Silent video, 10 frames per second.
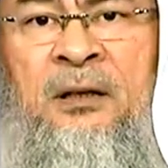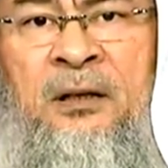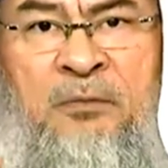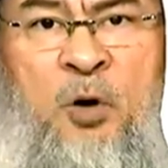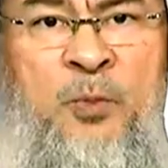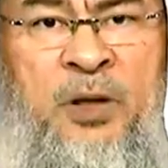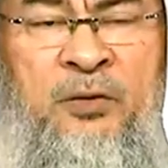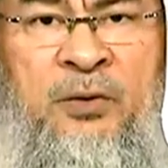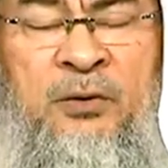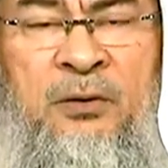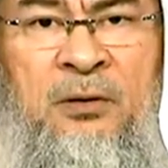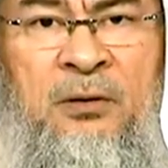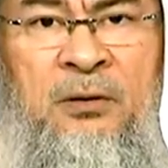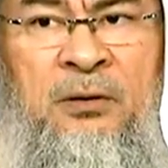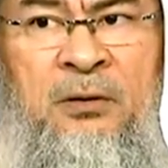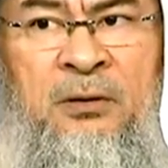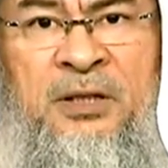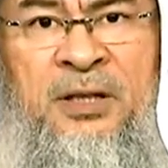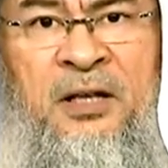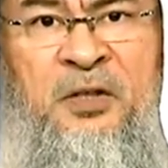The moment
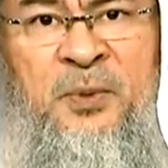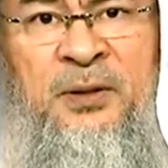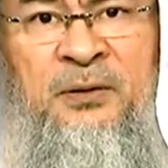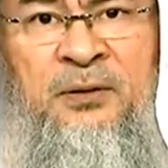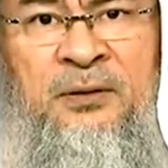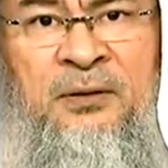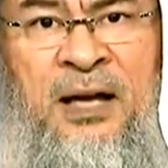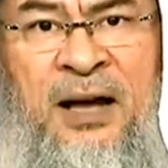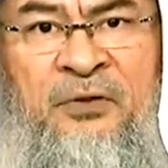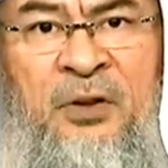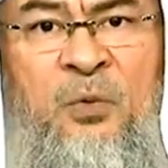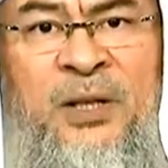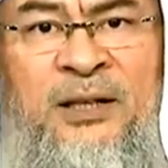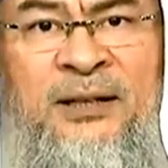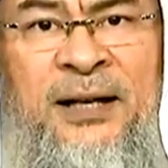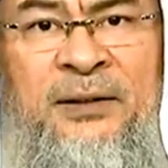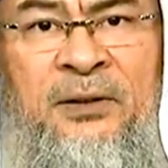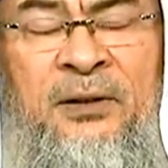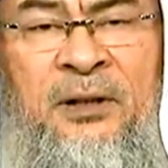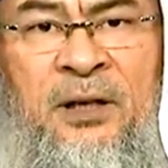this husband, after the wedding night,
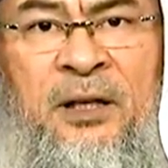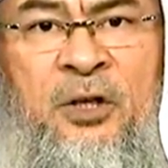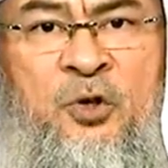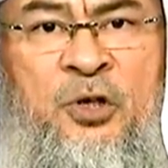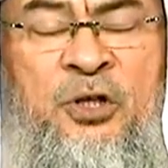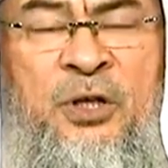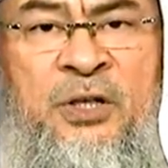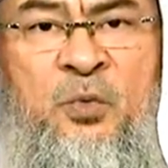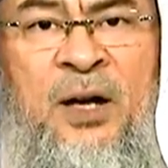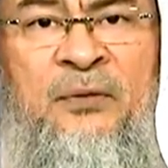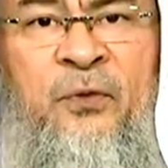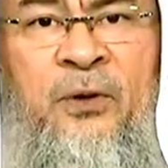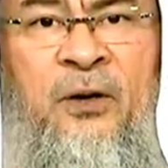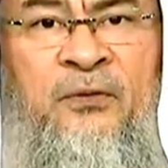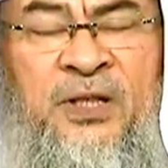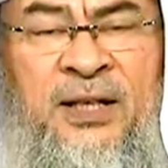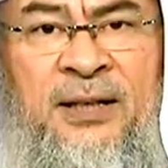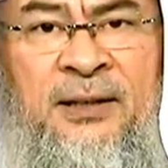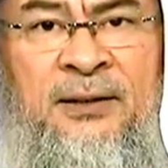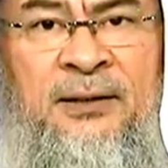accuses his wife of
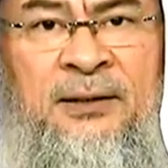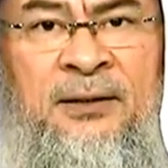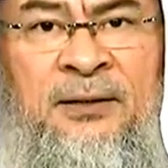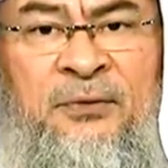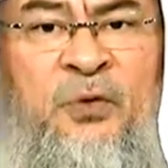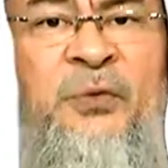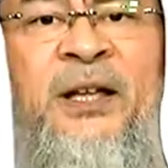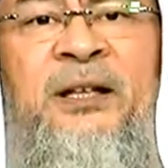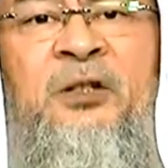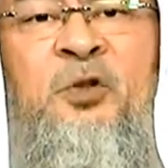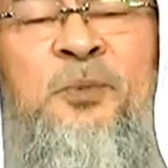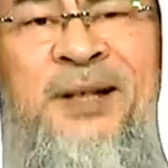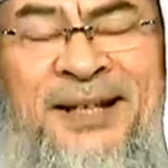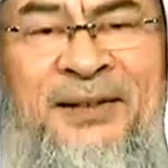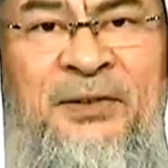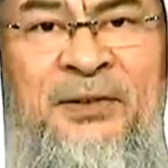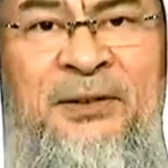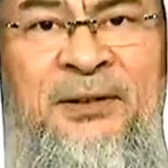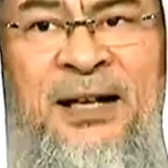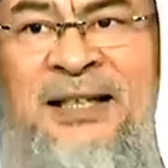zina for failing to bleed,
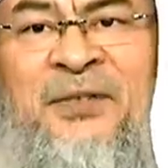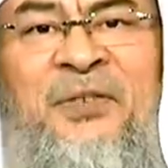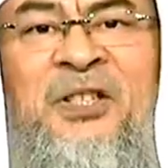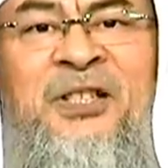as if it's